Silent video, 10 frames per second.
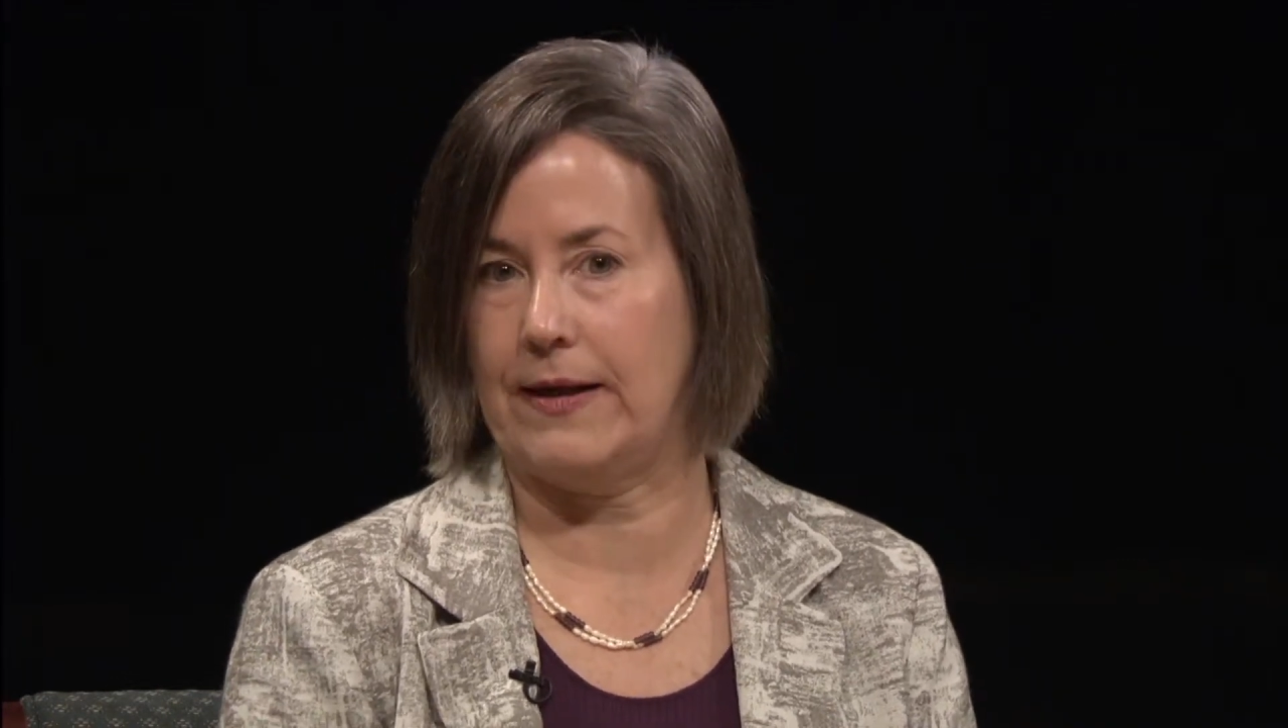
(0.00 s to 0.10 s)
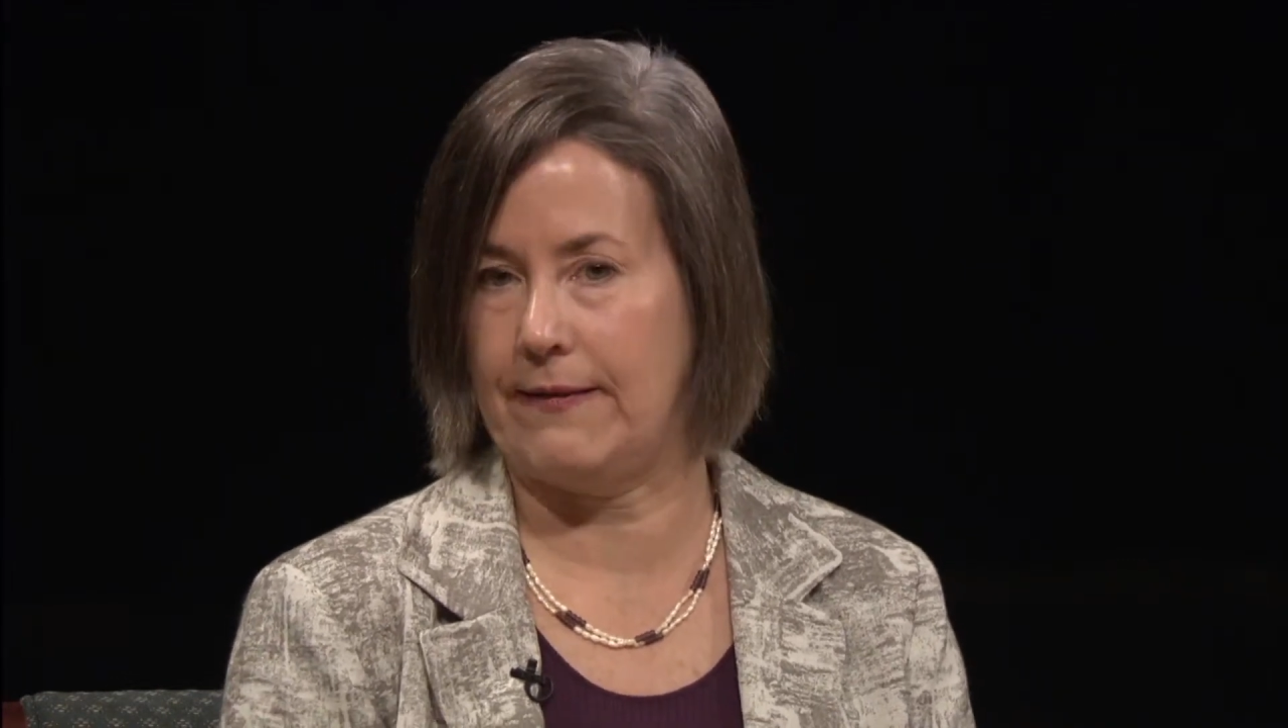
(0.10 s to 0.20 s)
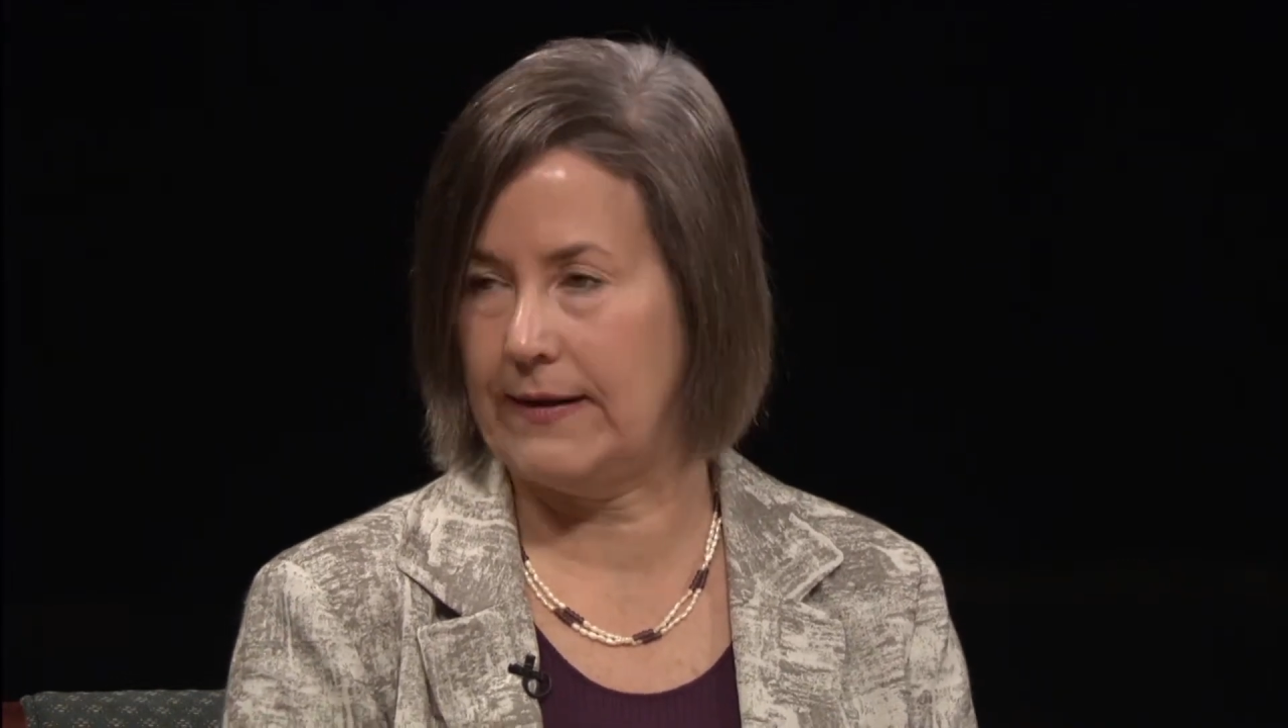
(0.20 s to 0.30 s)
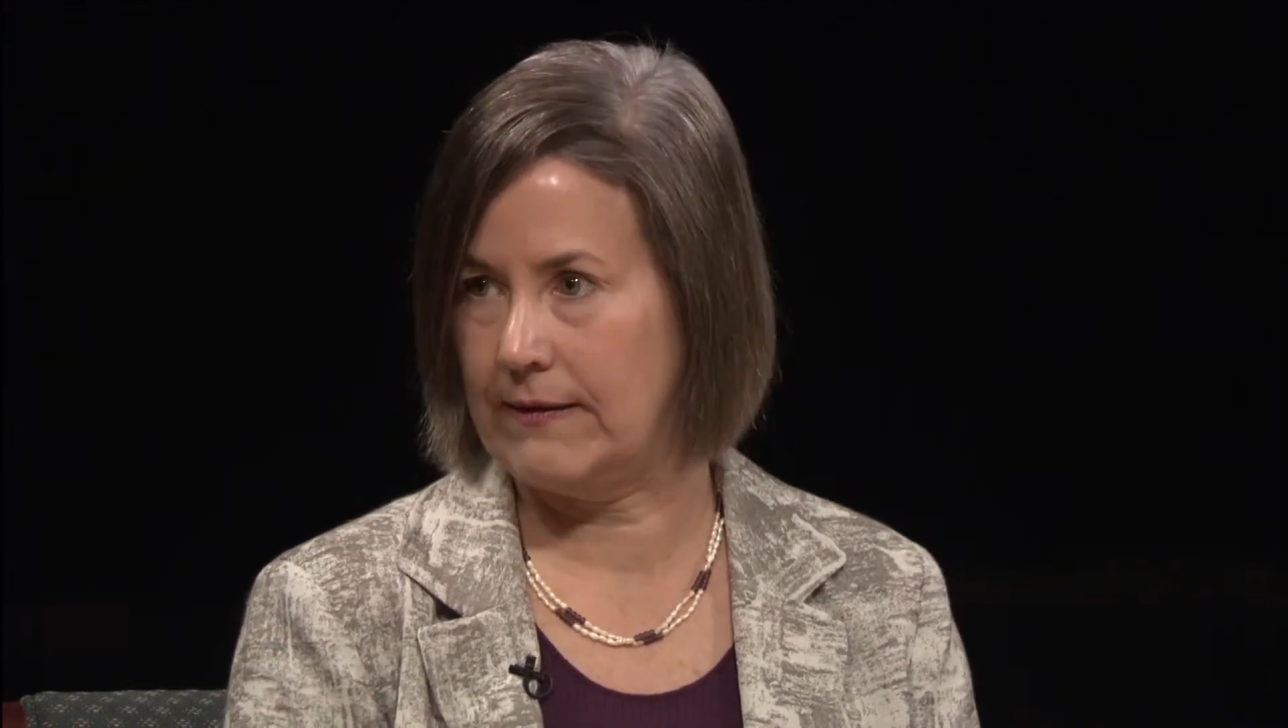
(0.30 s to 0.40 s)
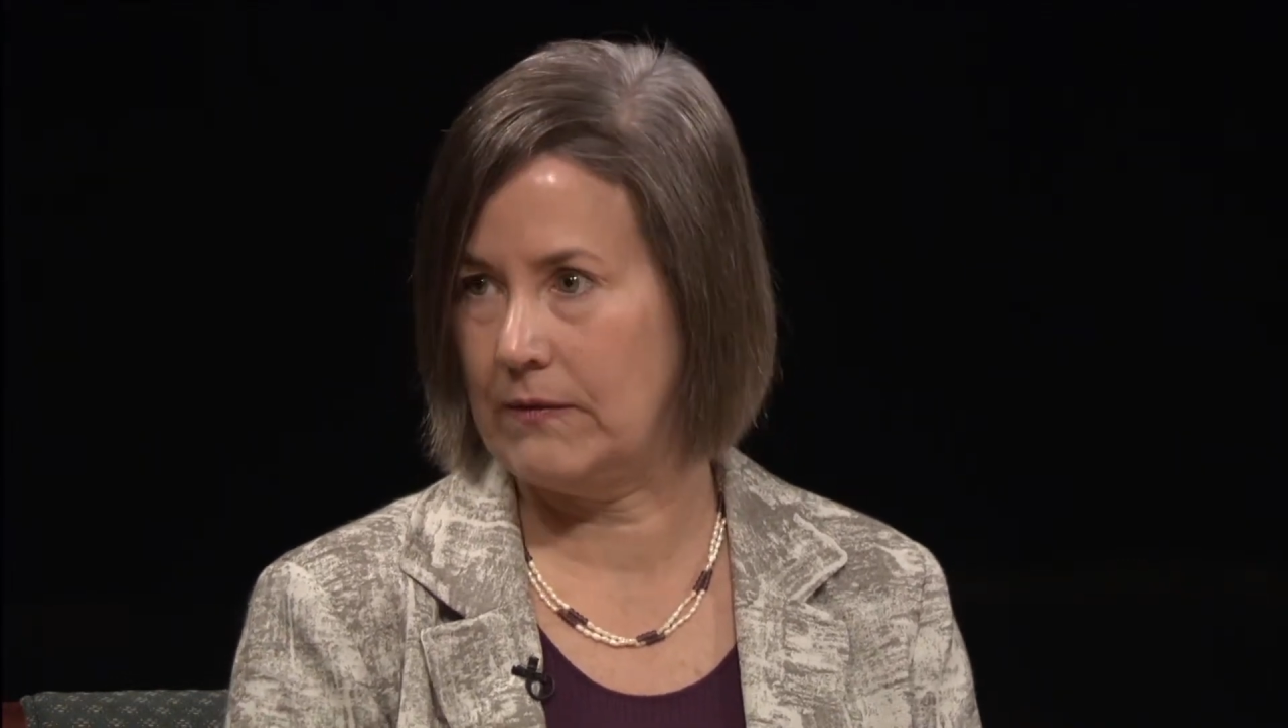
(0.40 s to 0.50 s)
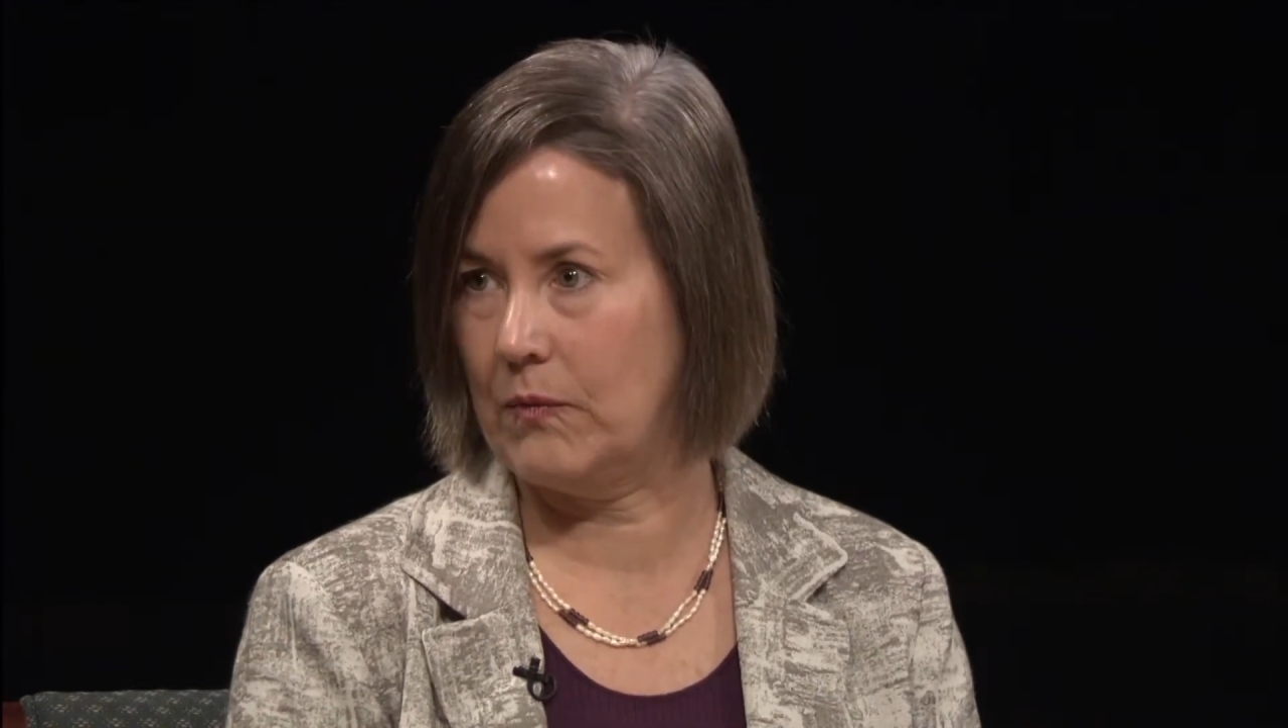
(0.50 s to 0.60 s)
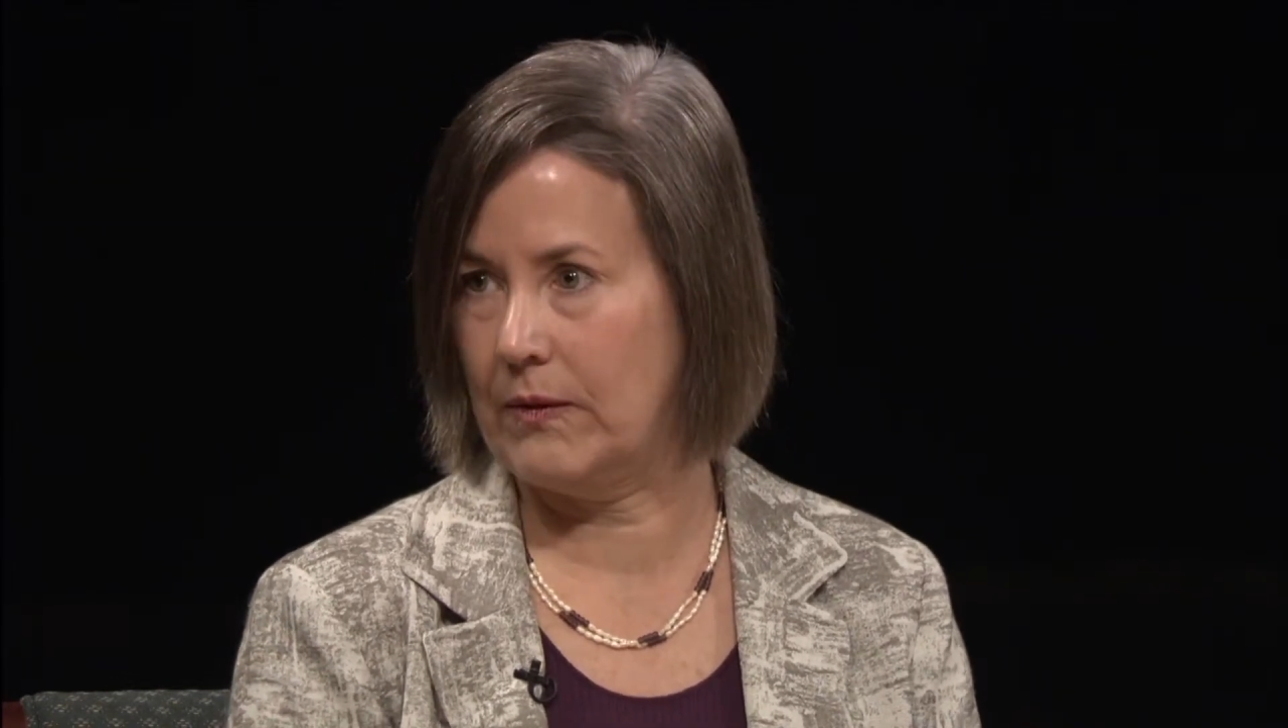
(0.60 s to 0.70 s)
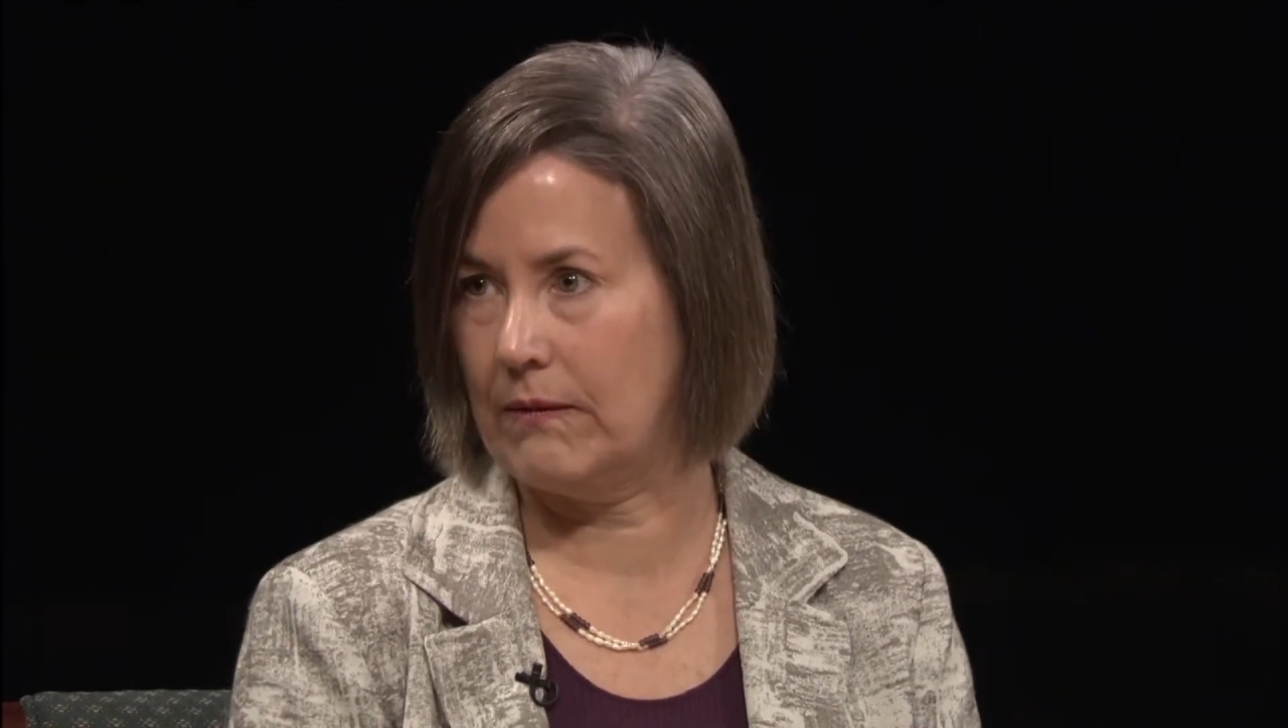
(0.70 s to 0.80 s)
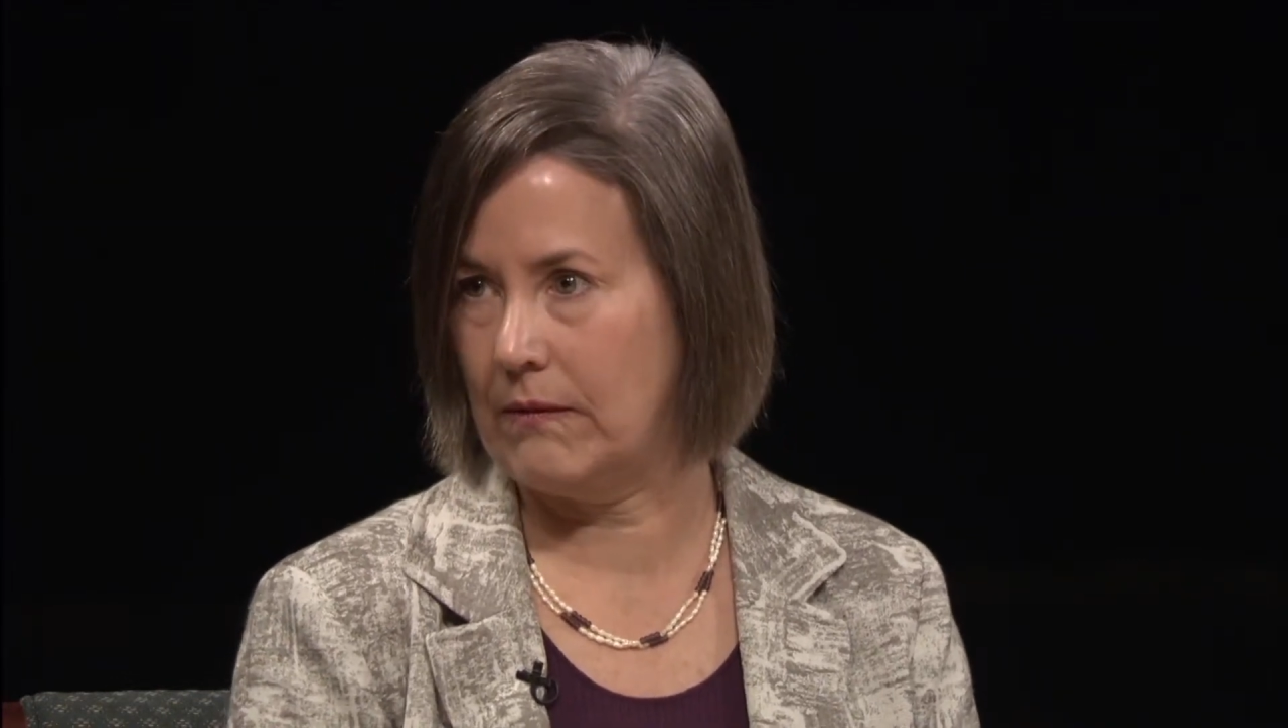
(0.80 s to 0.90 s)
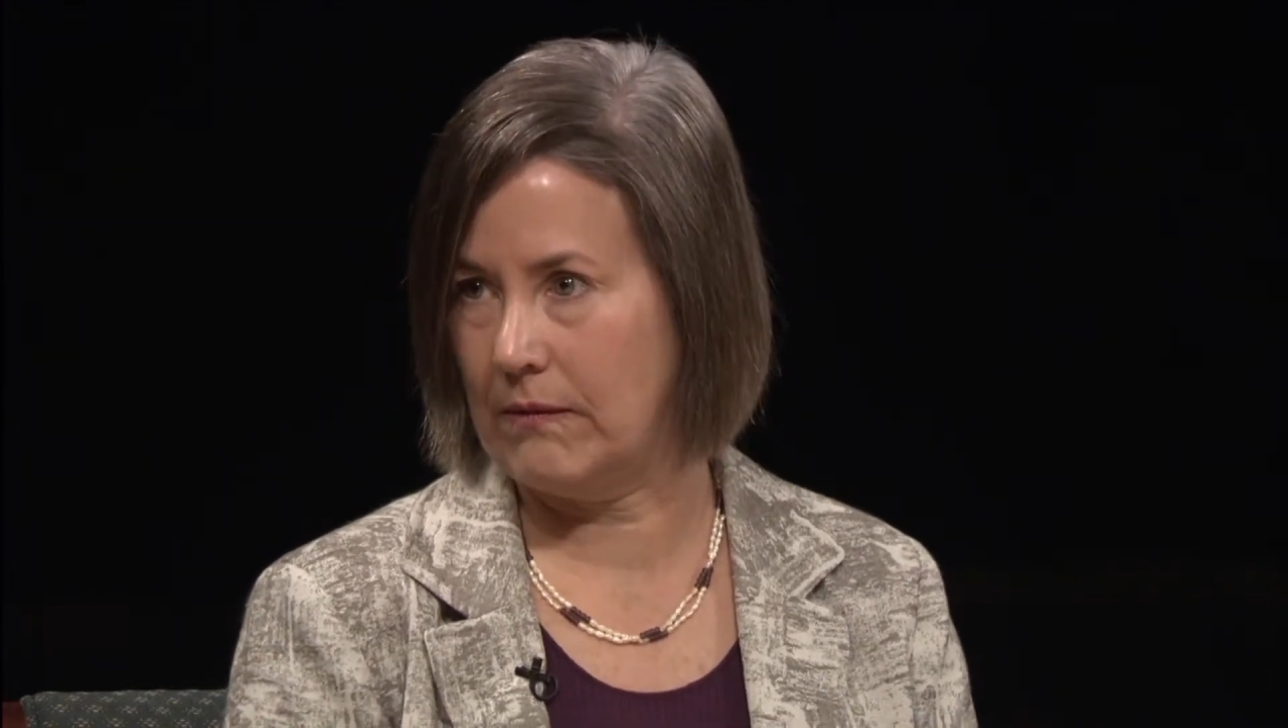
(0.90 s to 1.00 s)
I think is
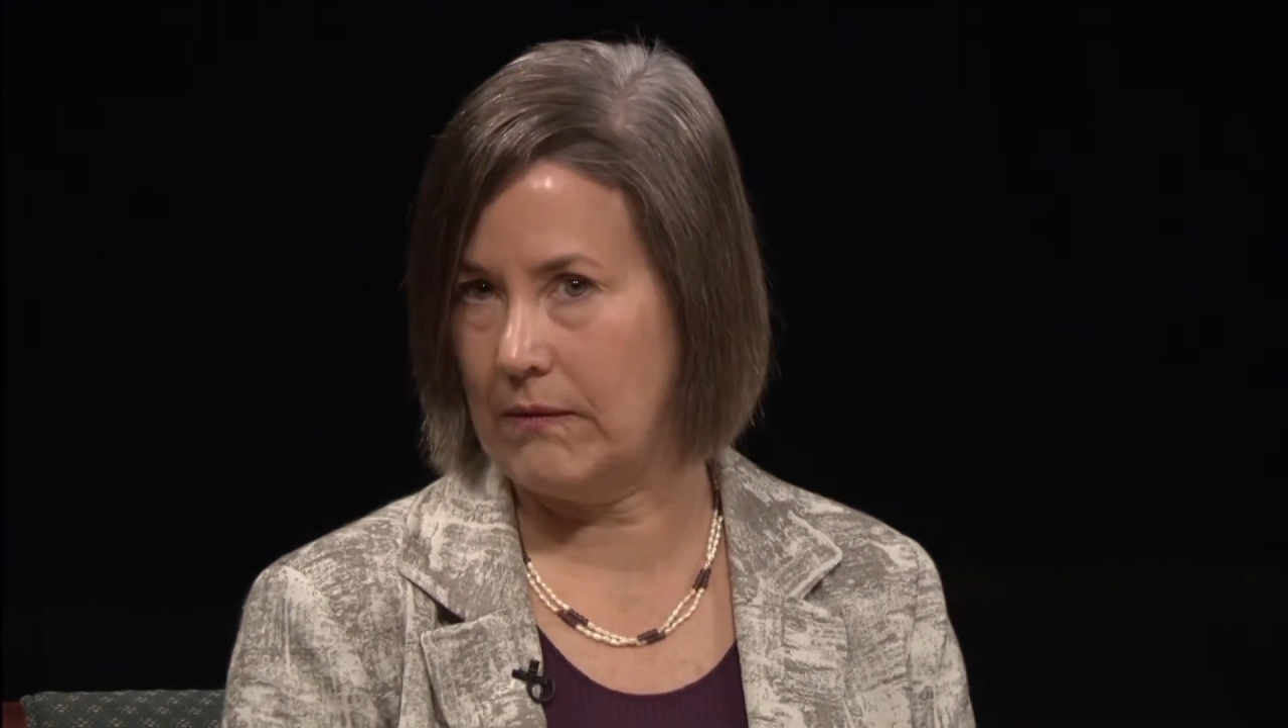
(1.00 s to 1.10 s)
one